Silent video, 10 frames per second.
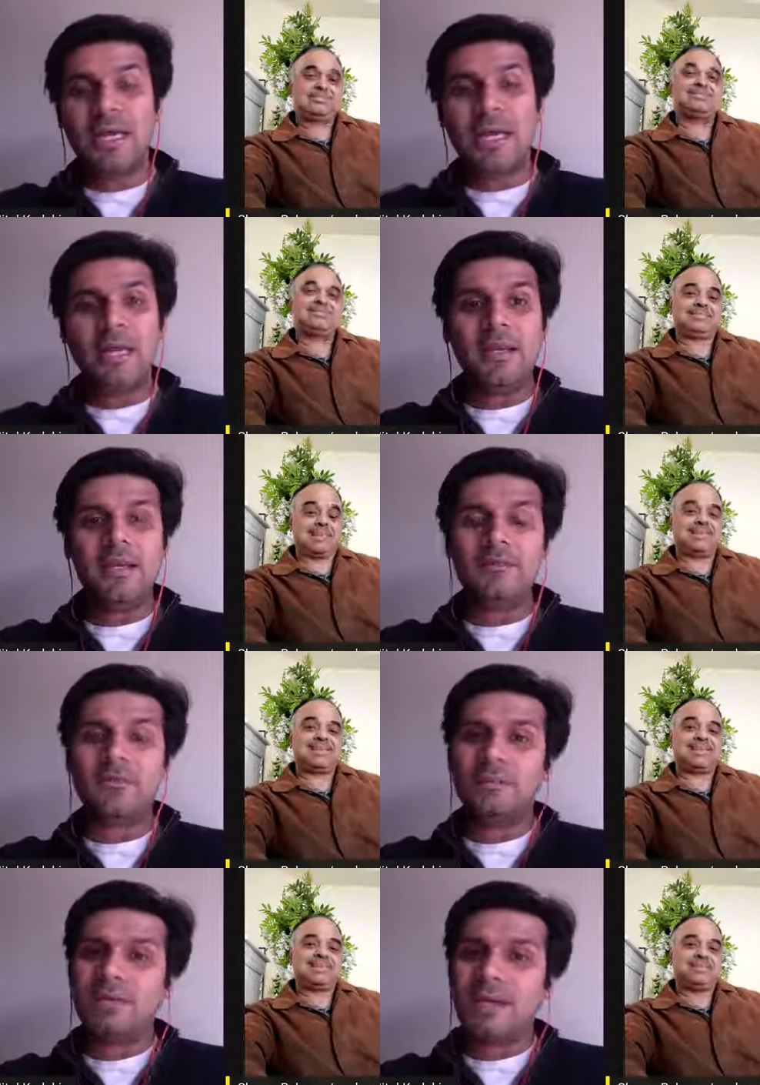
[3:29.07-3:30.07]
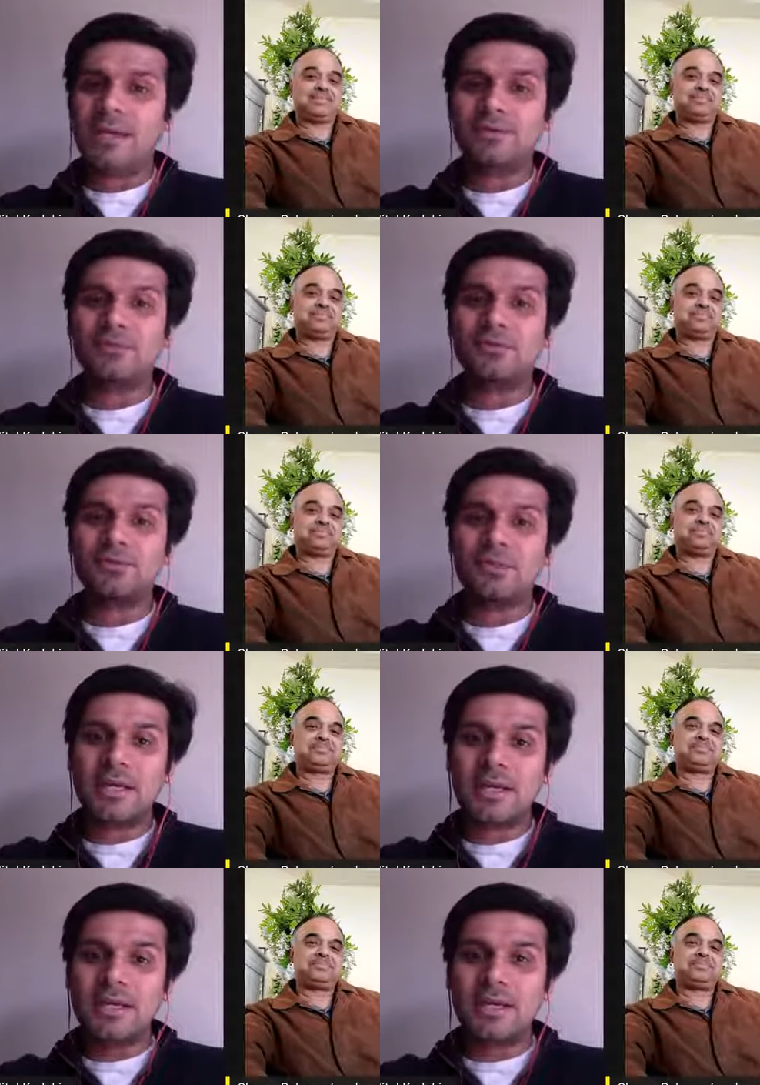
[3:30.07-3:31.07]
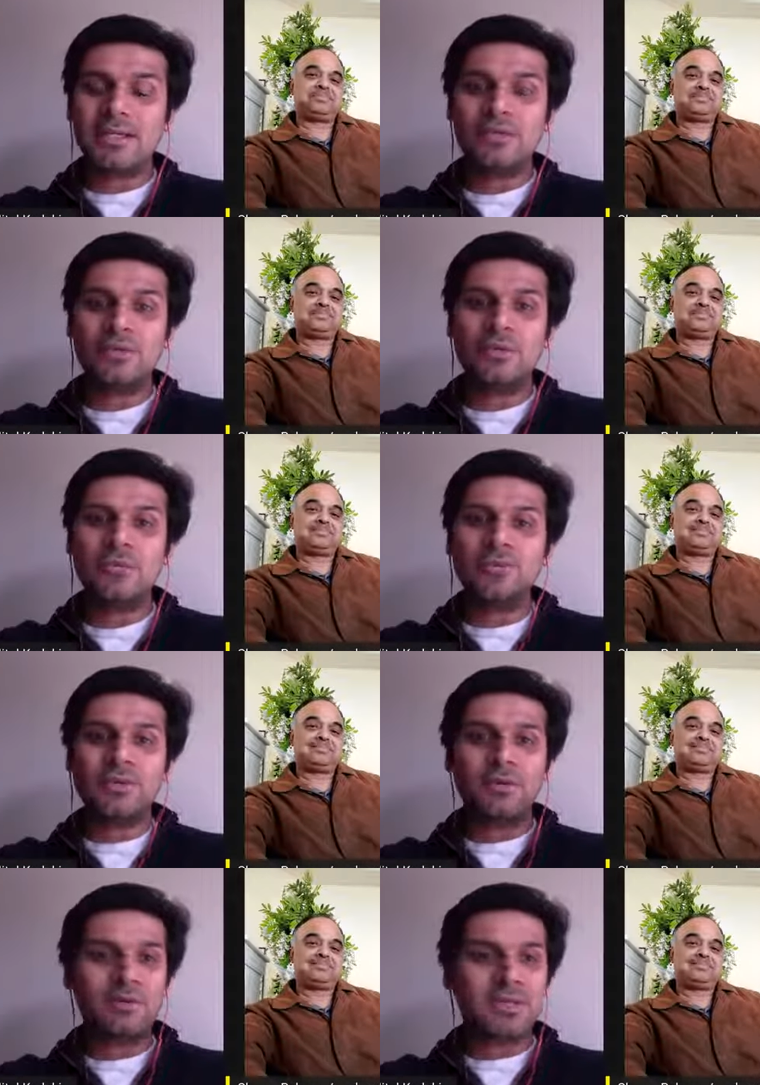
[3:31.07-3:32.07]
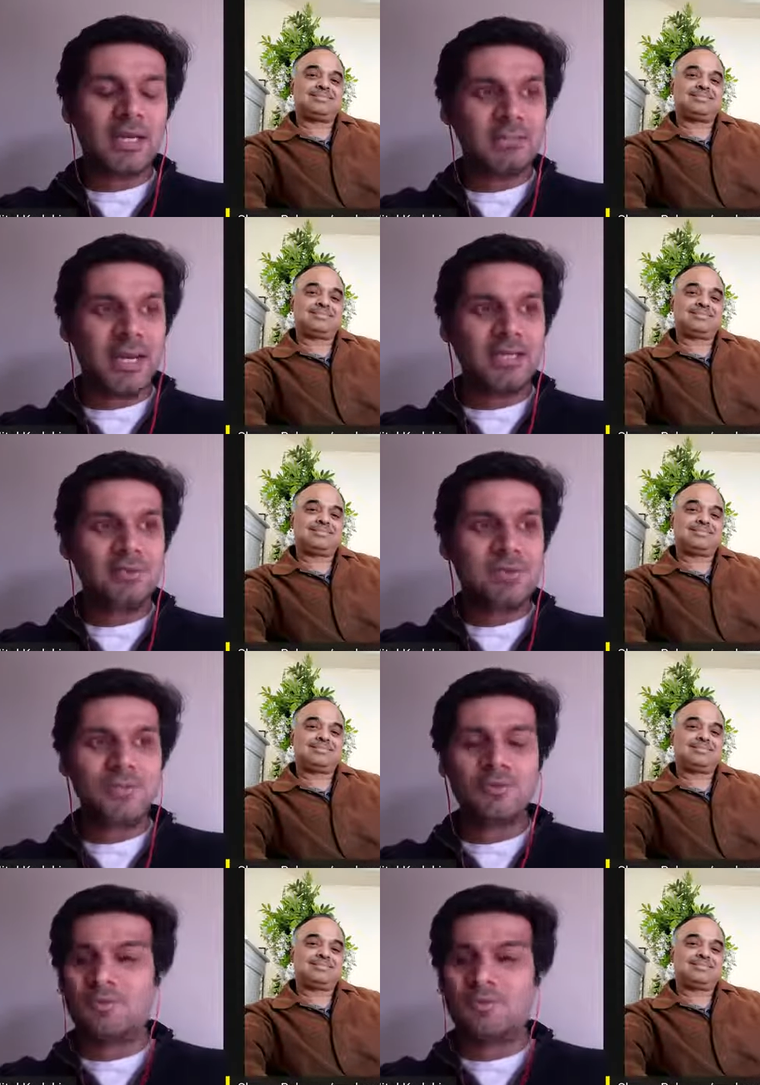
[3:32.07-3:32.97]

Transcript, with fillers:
Speaker 1: and uh, from exactly. there to so suddenly get into hotel management to